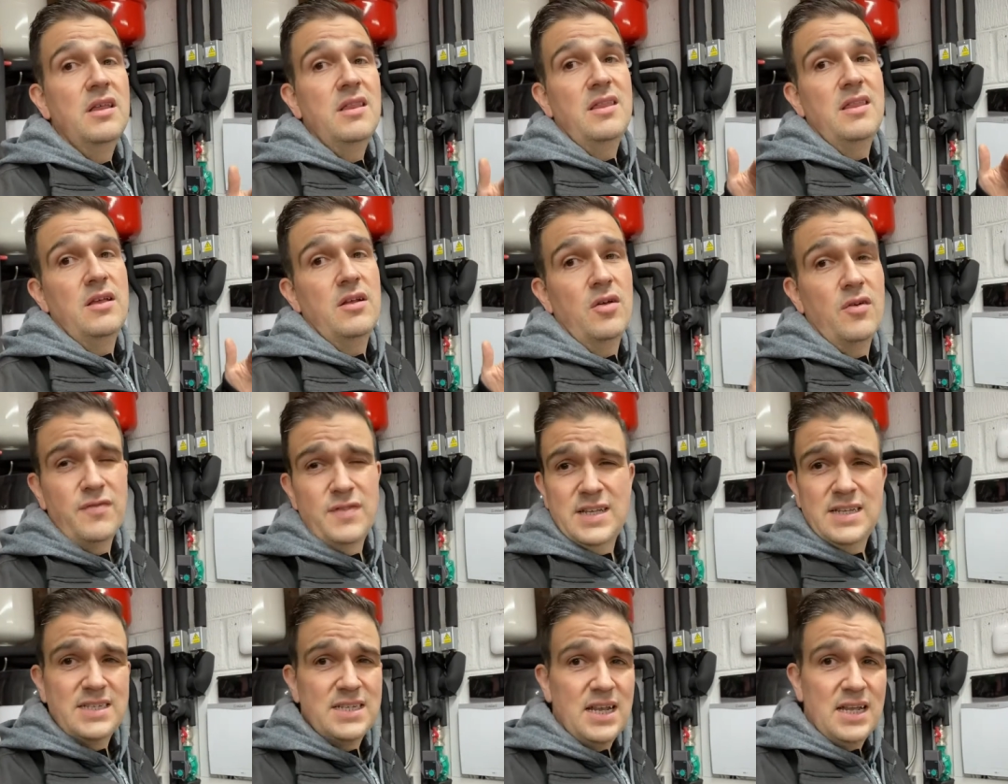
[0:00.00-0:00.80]
The loft
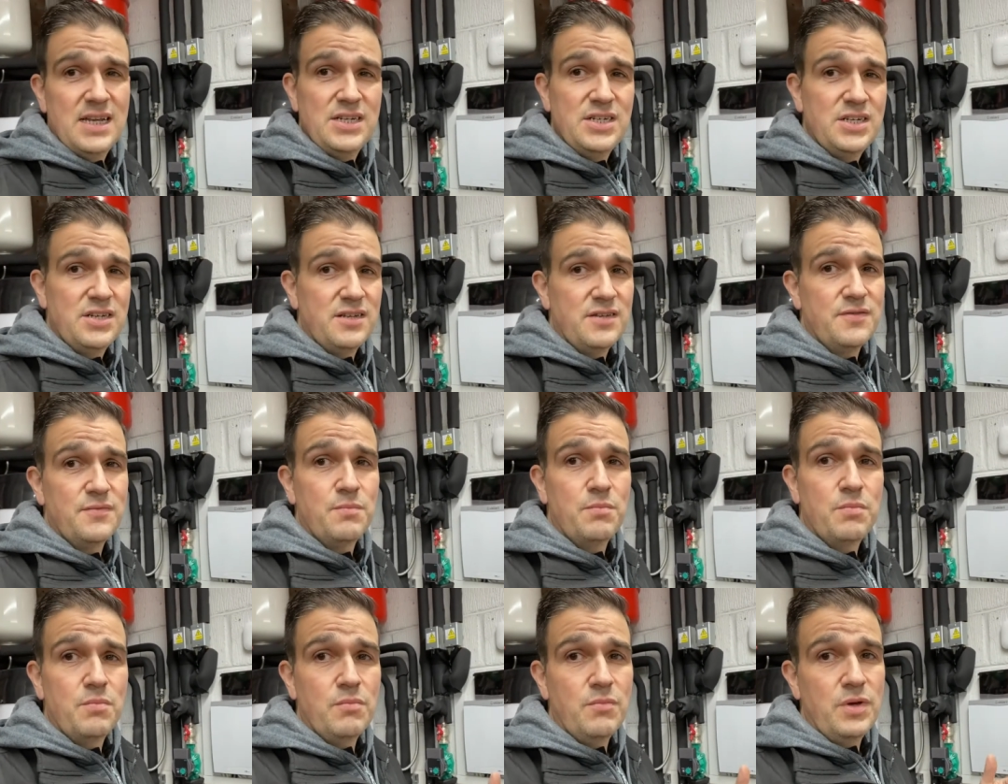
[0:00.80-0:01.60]
insulation is
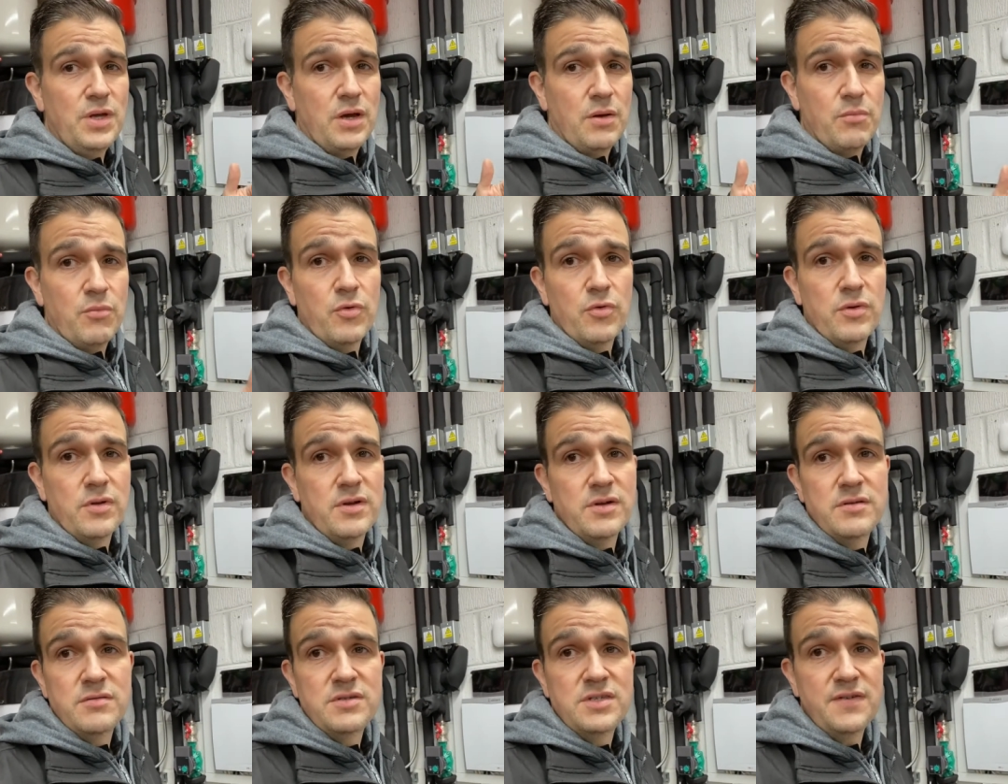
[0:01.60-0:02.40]
you know more
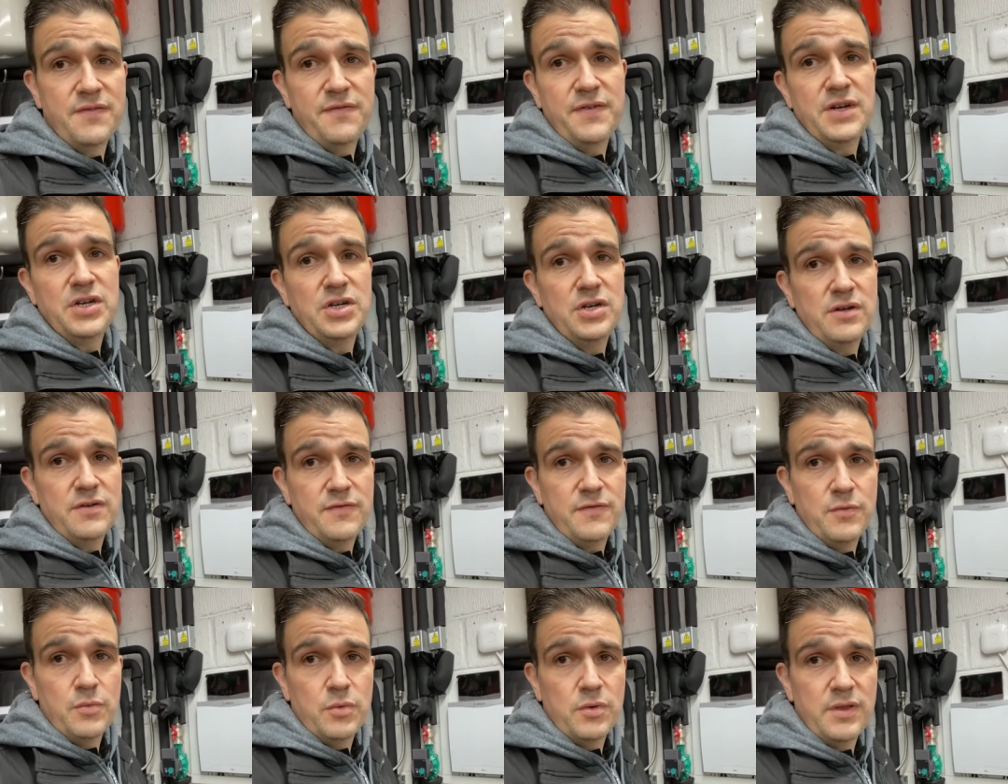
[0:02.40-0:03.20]
than sufficient
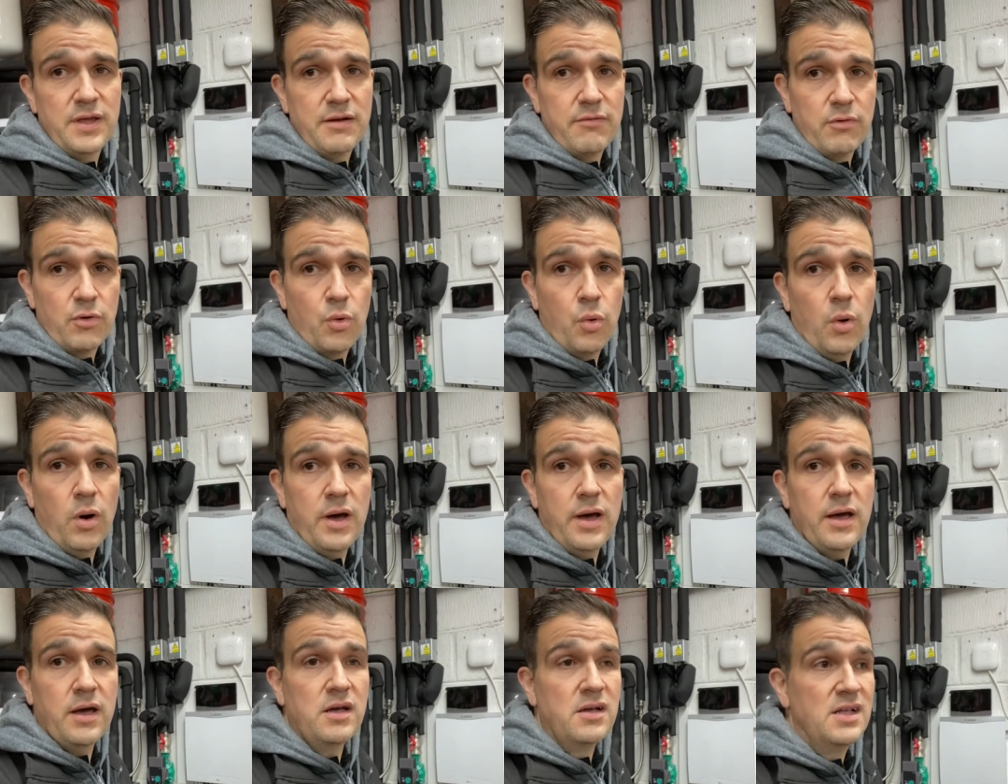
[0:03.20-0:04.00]
for what they
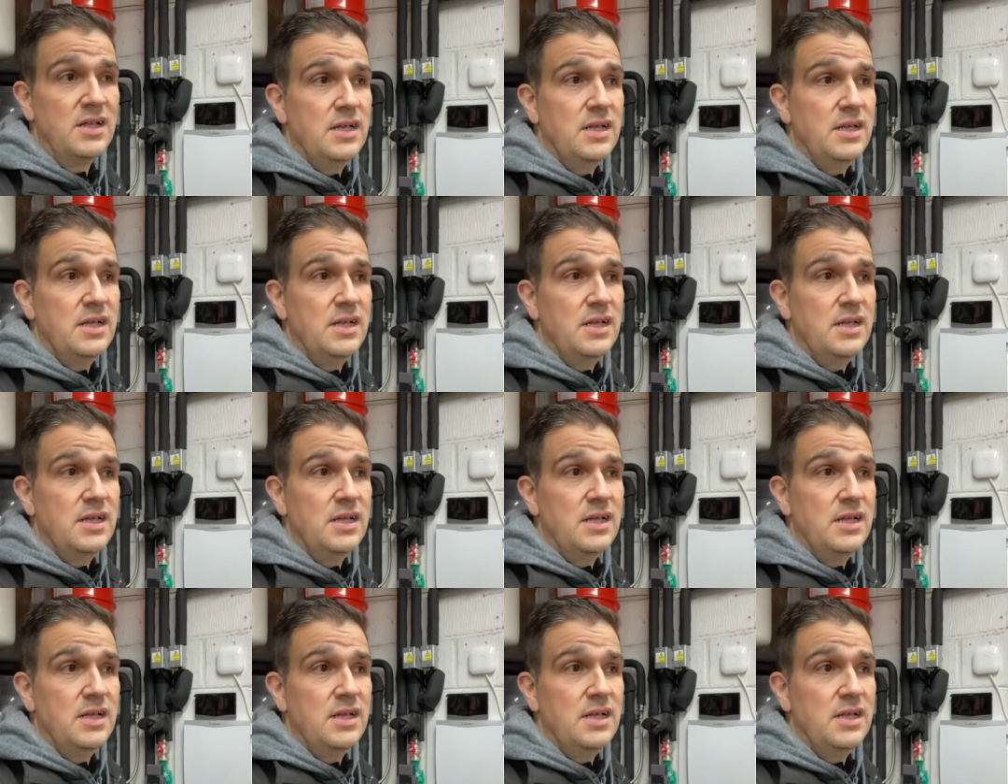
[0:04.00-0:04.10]
require,